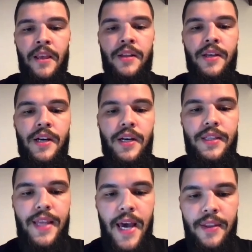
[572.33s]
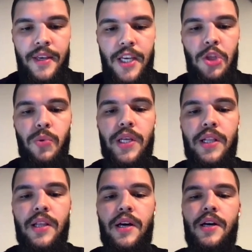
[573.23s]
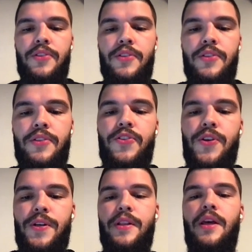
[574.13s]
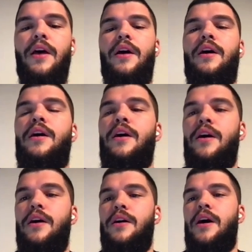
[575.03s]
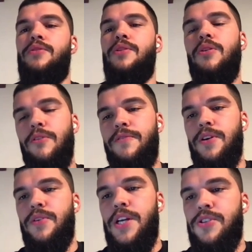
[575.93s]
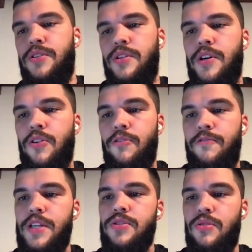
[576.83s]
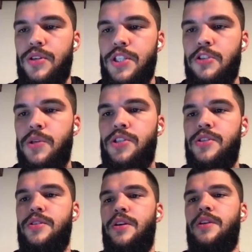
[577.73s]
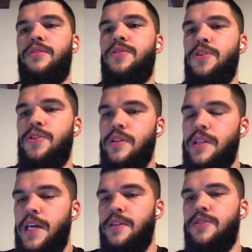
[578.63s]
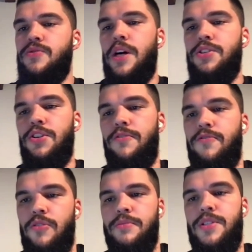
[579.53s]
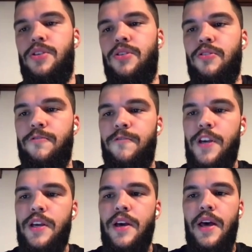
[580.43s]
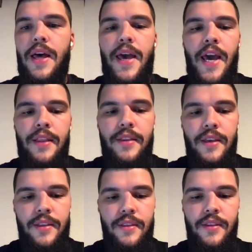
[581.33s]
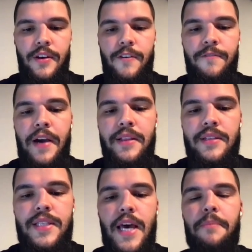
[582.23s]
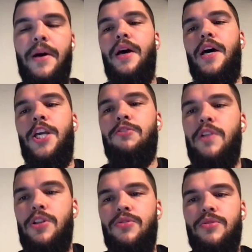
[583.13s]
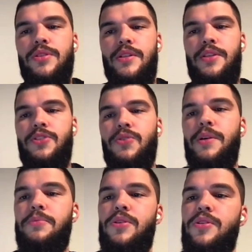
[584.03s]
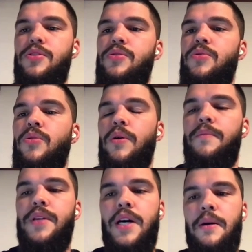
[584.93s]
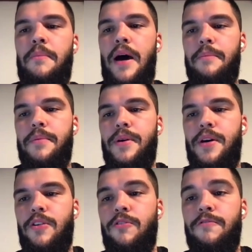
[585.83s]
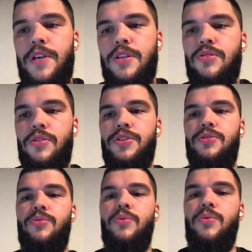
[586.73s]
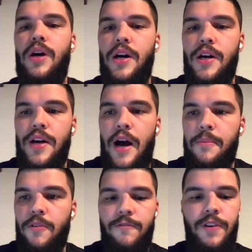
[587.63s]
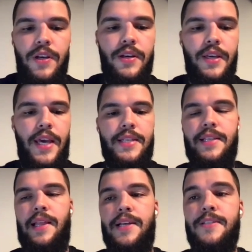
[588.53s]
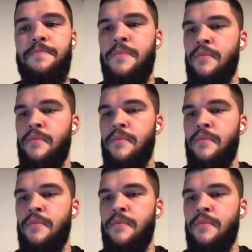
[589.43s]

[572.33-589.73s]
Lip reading: Then it will turn our row configuration to the config source, which is internal data structure from ZIO config. And in the final step, it will use descriptor to map config source to our appconfig case class.